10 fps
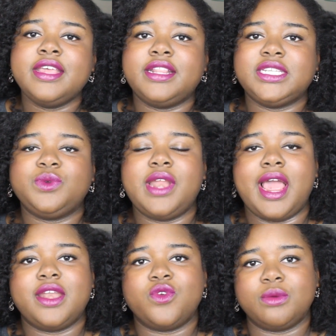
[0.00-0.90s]
This one
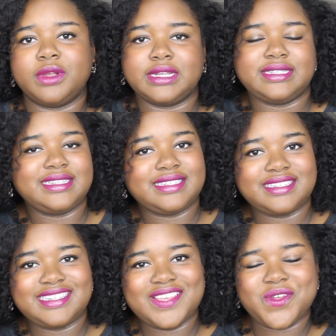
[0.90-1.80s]
had a normal
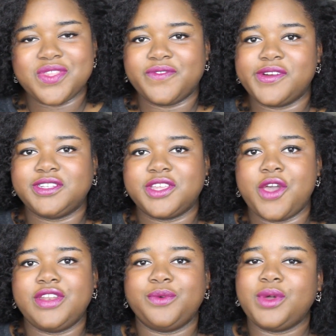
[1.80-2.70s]
consistency. On the first
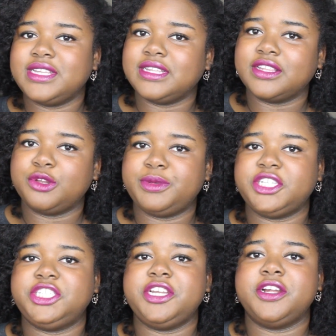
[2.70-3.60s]
coat it was a little
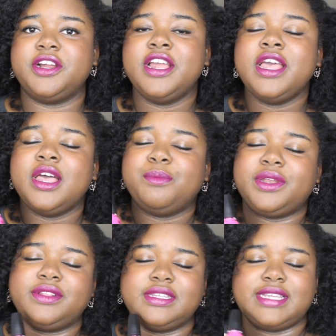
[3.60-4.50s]
bit sheer,
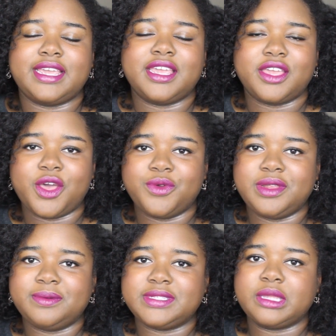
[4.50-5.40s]
but on the second coat
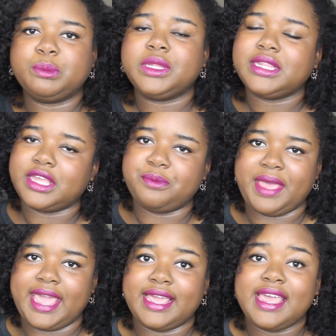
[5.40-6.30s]
it was completely
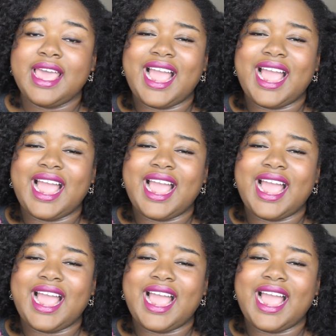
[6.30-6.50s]
opaque.